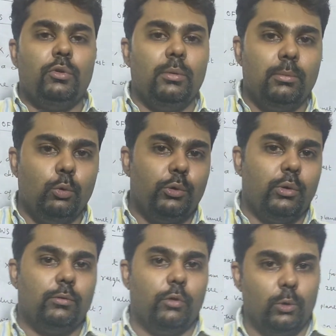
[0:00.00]
book you are
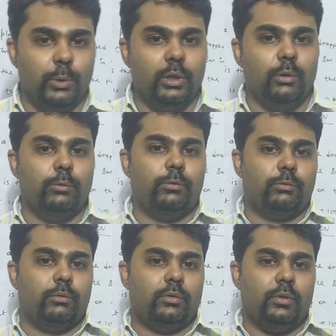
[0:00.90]
following, you
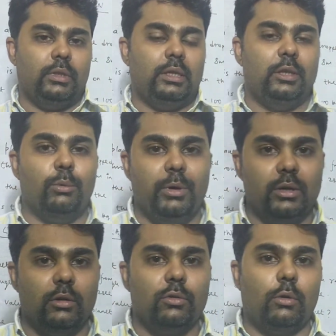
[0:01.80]
see the numericals
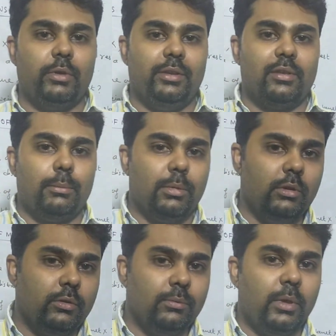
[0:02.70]
of examples
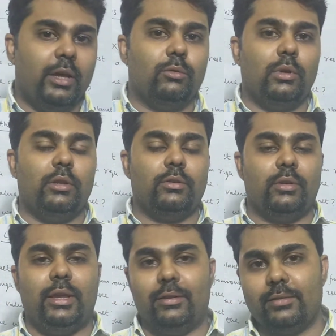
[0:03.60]
as well as
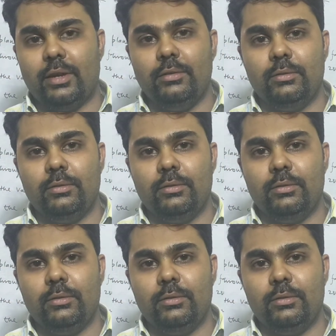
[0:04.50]
exercise,